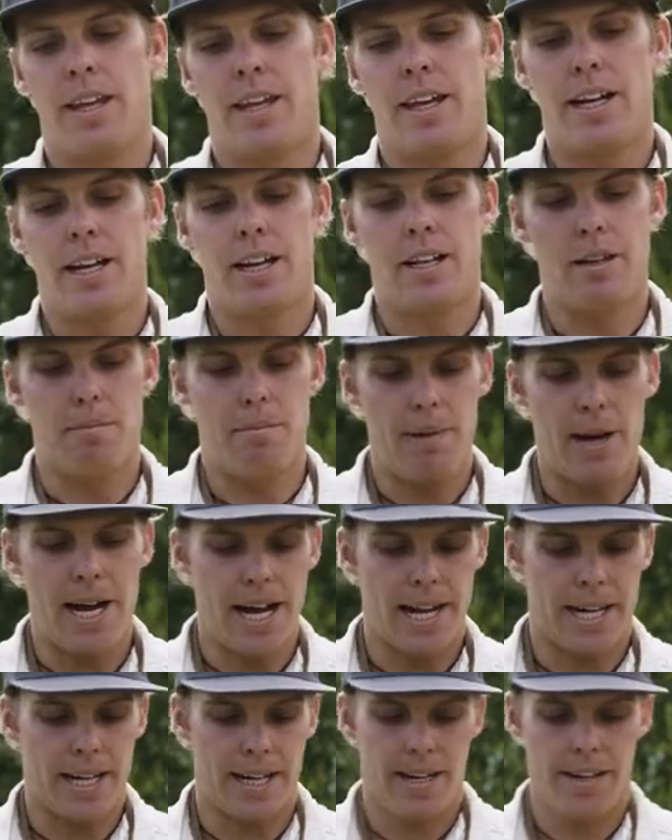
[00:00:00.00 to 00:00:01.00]
and on the
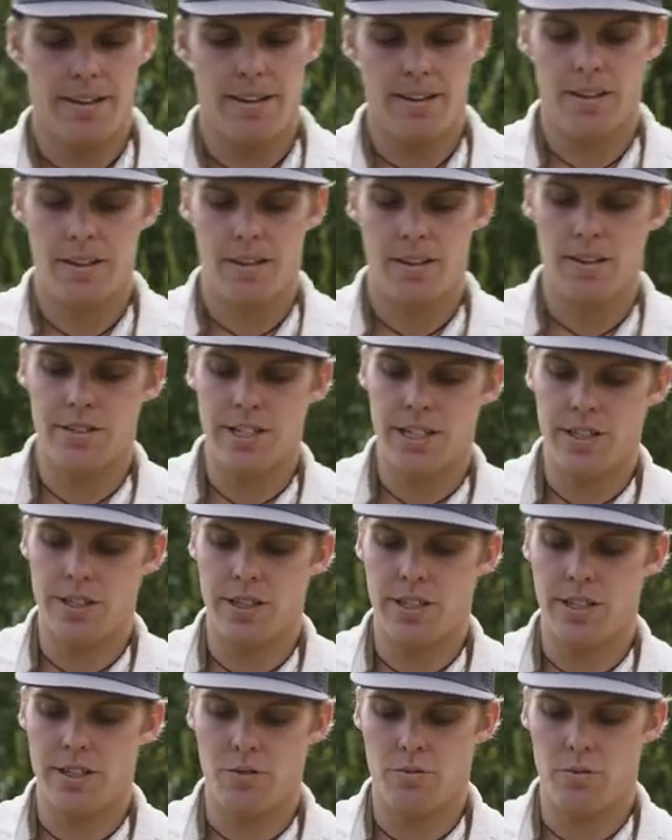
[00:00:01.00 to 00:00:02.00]
back, there's
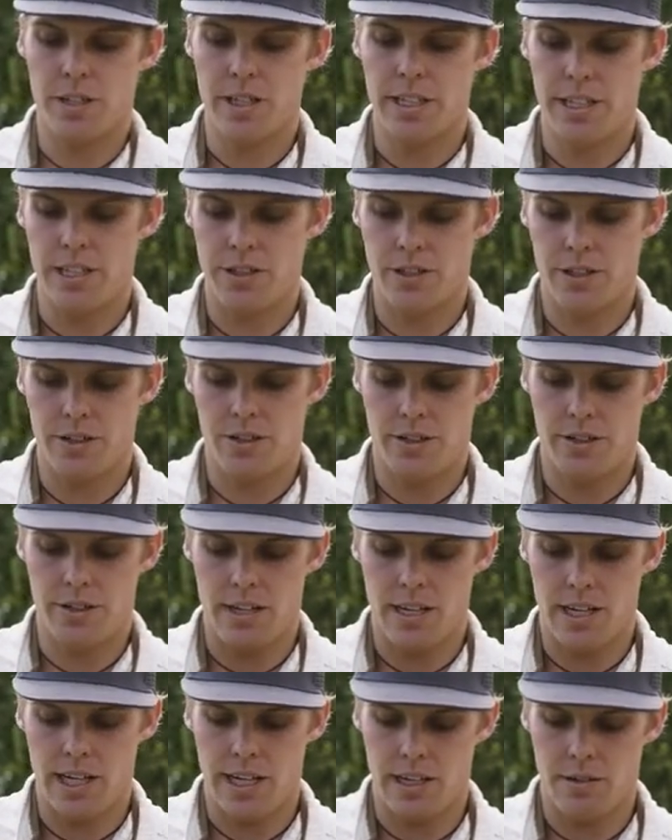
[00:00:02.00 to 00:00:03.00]
actually this really,
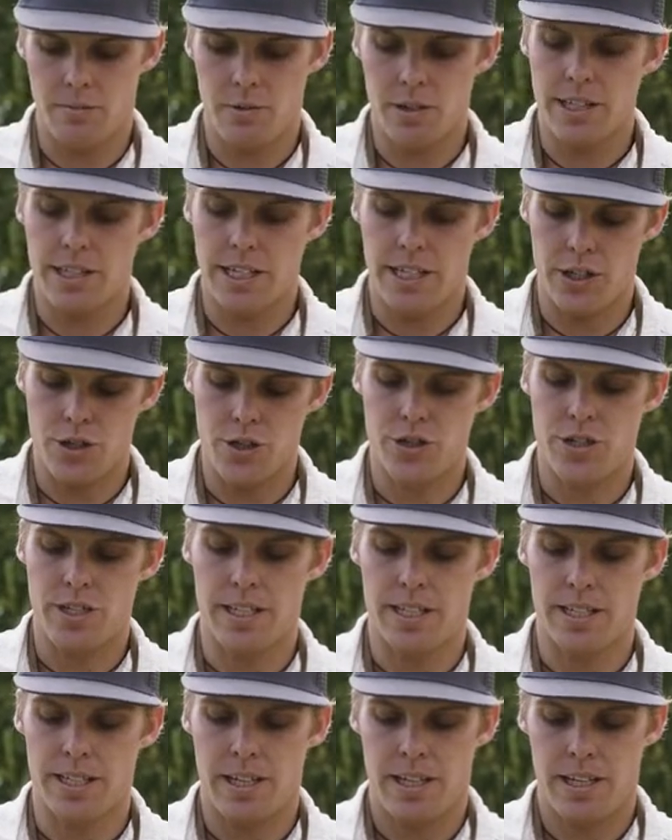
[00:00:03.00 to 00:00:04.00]
uh, really
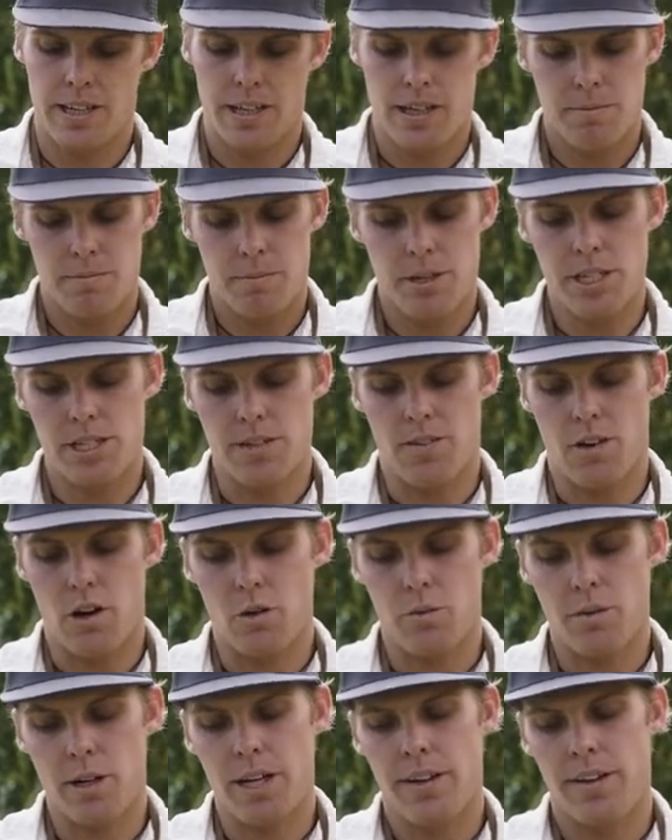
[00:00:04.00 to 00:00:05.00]
interesting piece of
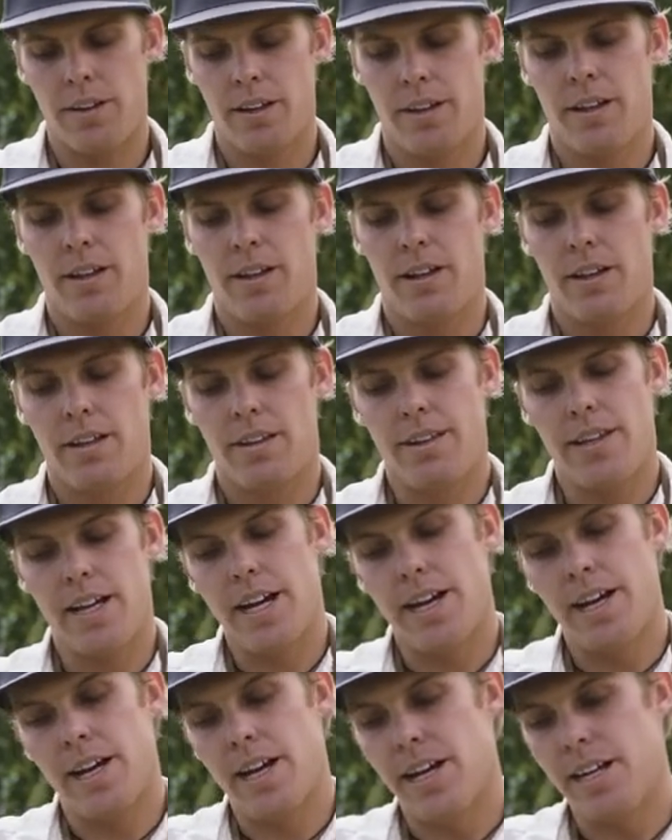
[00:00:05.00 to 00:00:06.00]
hardware
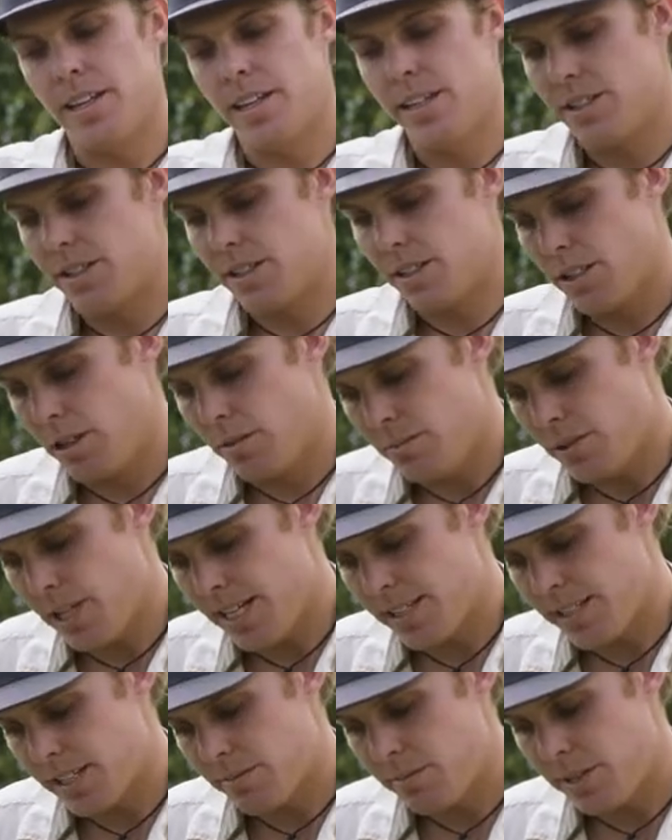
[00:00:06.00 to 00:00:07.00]
that uh, it's this little
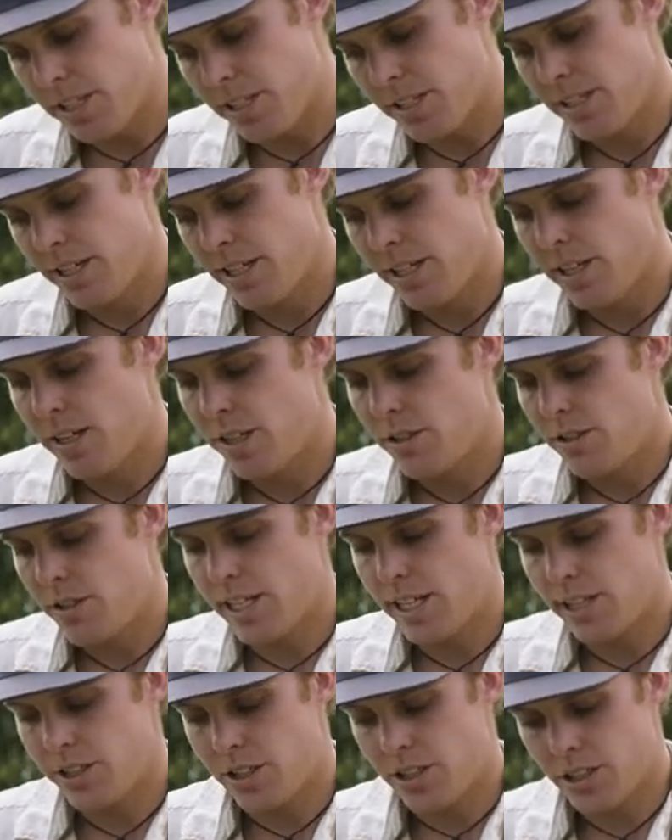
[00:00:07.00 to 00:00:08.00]
plastic piece, so you
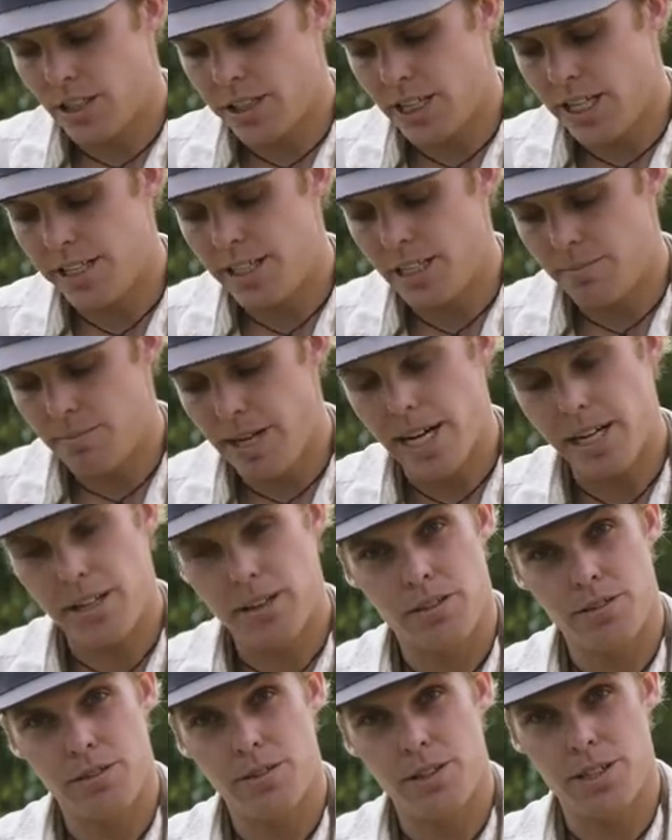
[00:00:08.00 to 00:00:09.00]
can actually slide this back
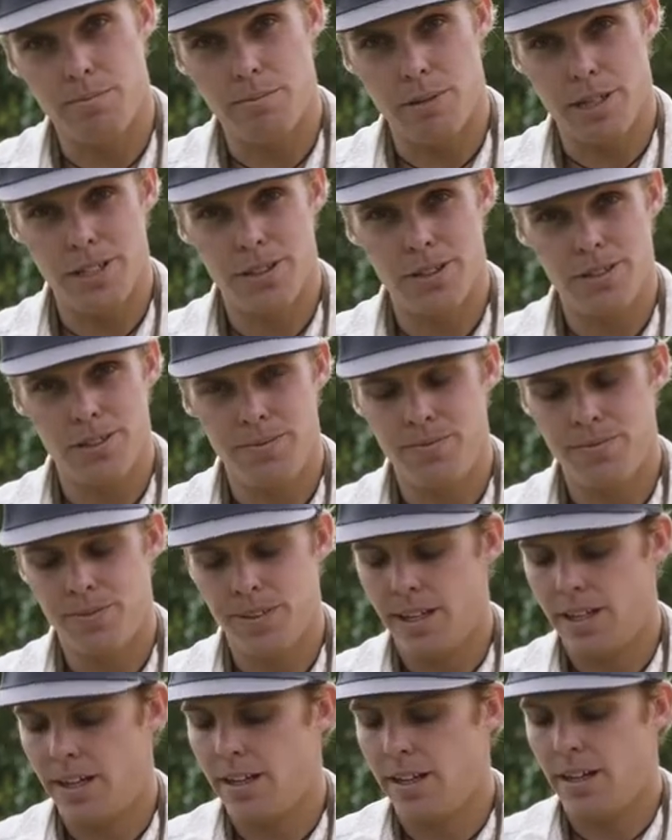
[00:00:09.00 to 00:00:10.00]
through this buttonhole,
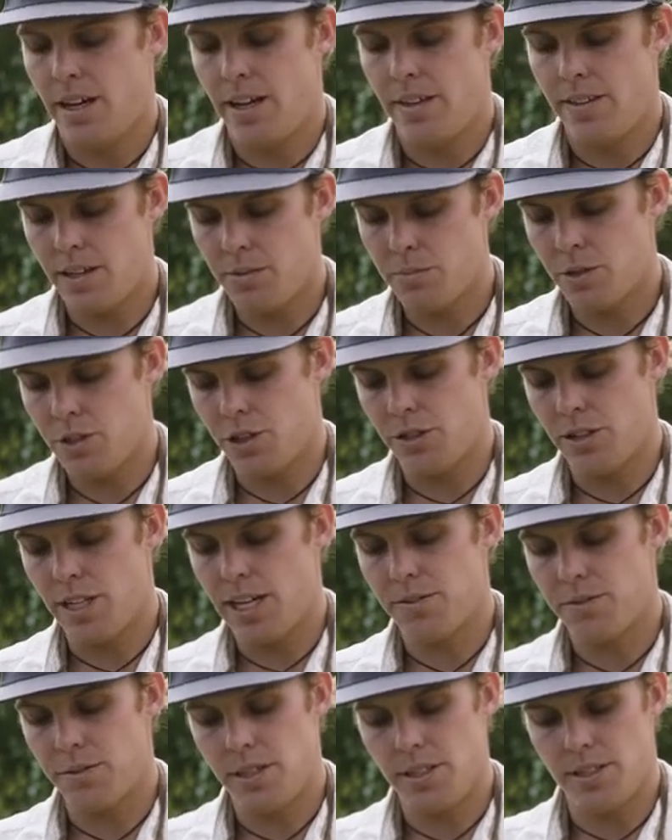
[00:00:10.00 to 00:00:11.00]
and then what you're
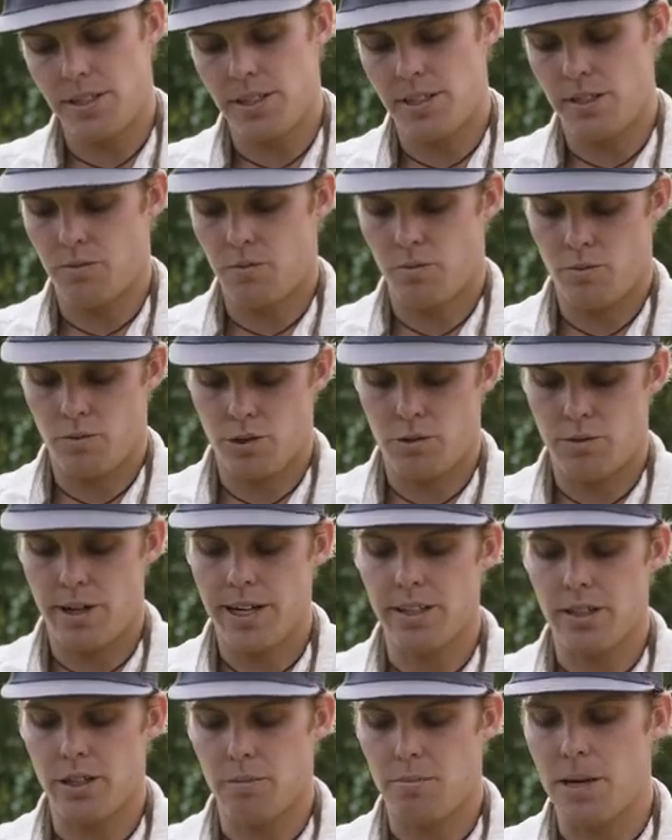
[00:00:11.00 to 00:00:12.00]
left with is this
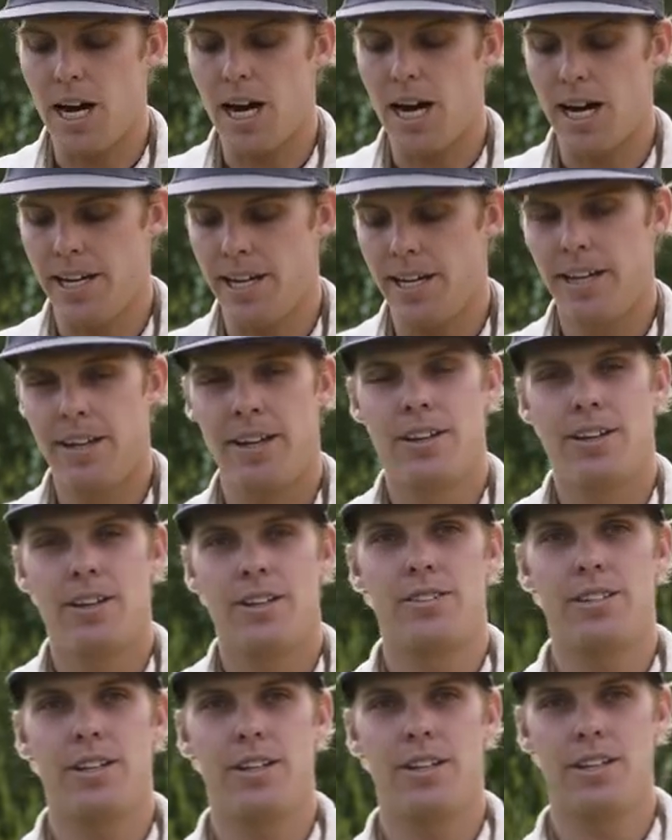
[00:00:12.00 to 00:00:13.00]
great little pod.
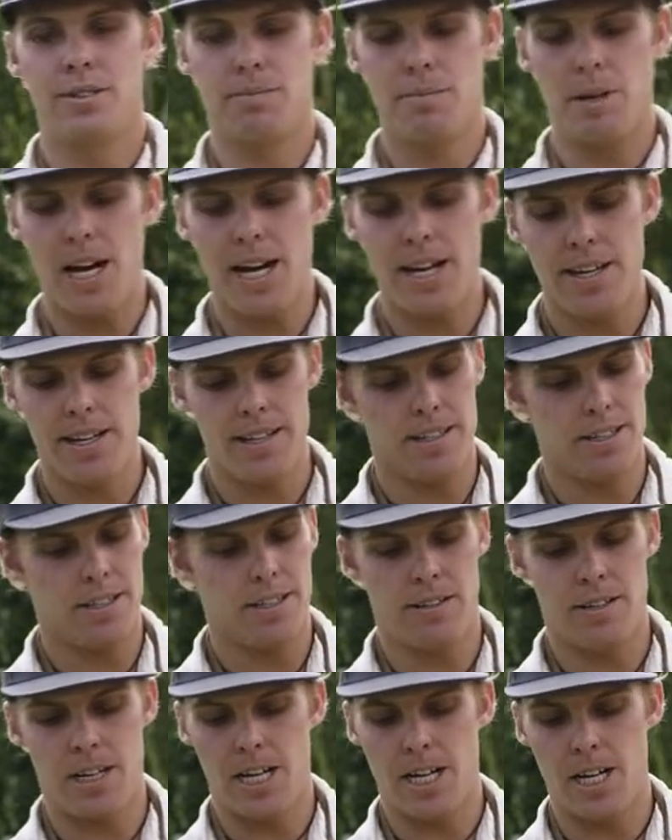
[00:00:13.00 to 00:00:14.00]
So this pod
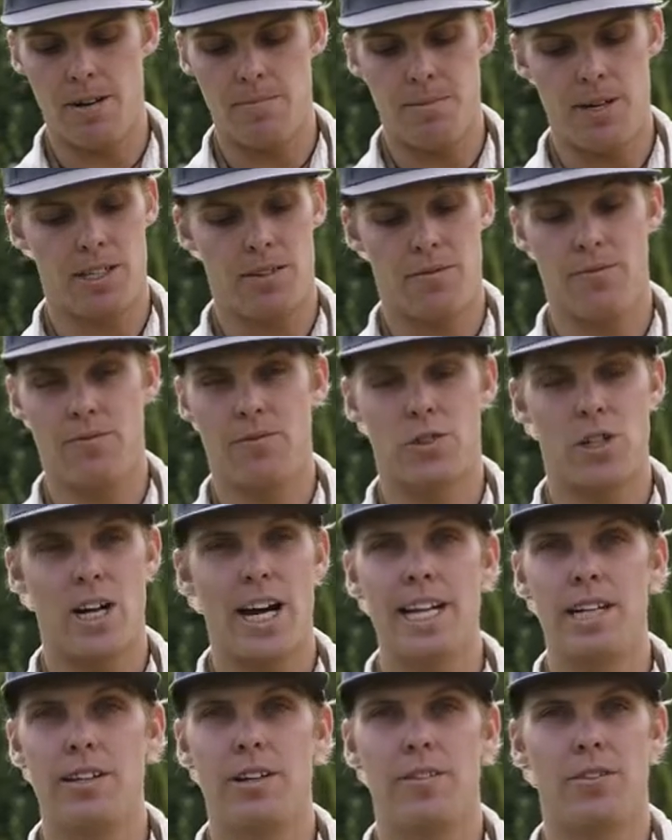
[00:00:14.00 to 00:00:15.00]
um, has a
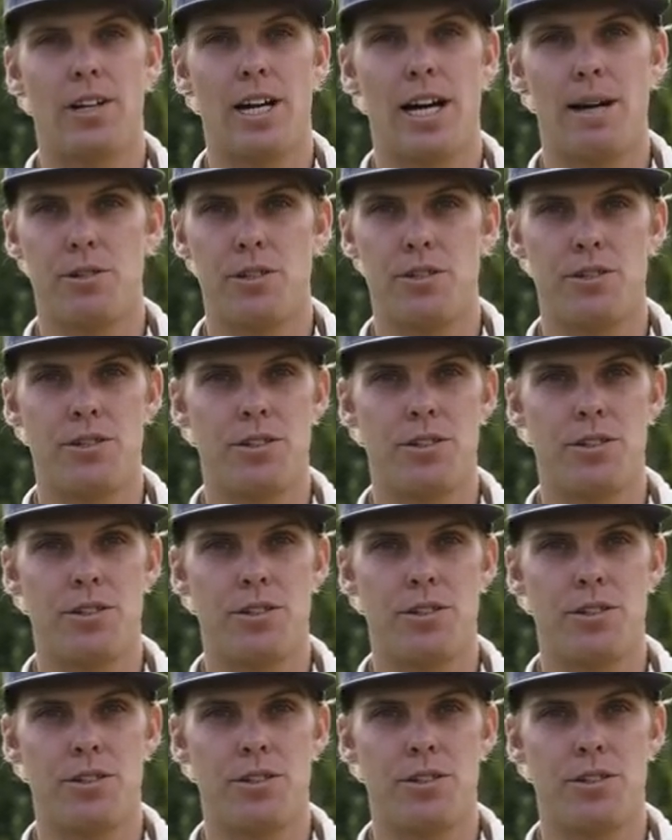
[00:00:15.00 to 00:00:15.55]
variety of different options